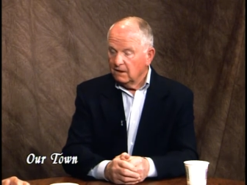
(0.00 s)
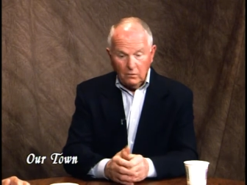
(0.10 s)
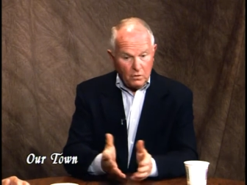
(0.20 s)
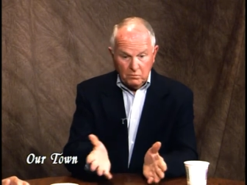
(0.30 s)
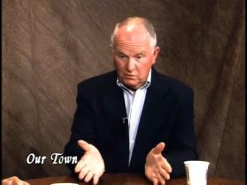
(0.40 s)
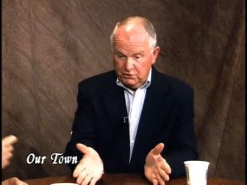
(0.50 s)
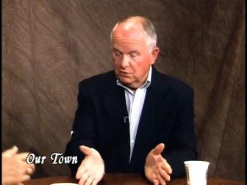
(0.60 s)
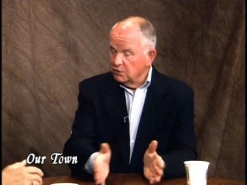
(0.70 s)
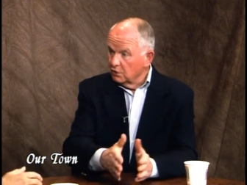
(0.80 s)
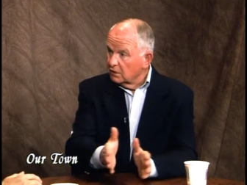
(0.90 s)
You oh, know, well,
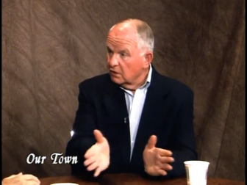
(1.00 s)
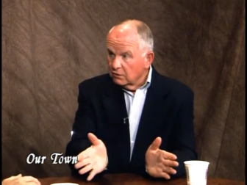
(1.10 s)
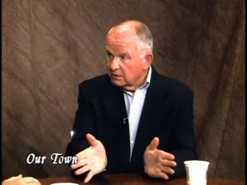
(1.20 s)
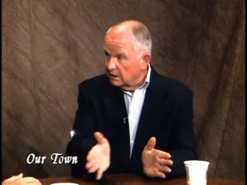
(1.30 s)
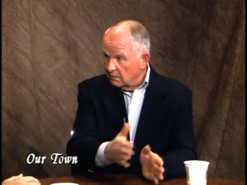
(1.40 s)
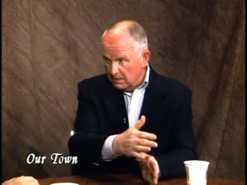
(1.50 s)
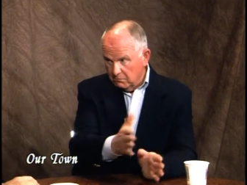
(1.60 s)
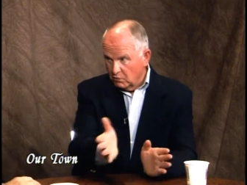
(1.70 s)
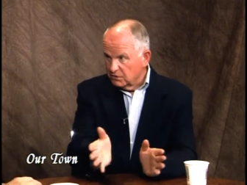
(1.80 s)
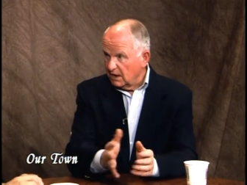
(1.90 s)
sure. You're going to look at, at both,
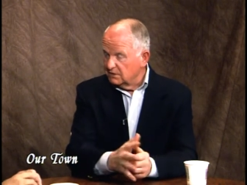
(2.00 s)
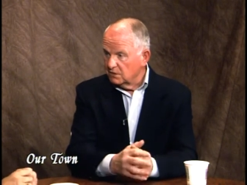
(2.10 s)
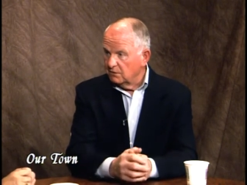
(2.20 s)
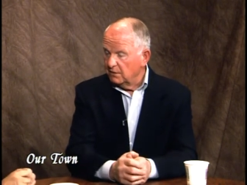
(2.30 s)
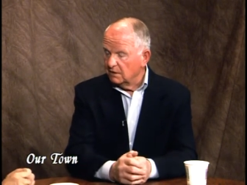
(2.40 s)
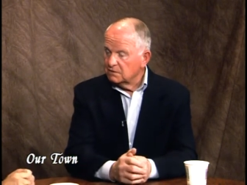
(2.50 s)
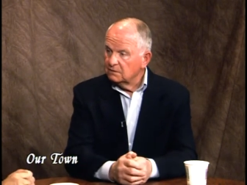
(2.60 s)
both sides, sides, of the fence.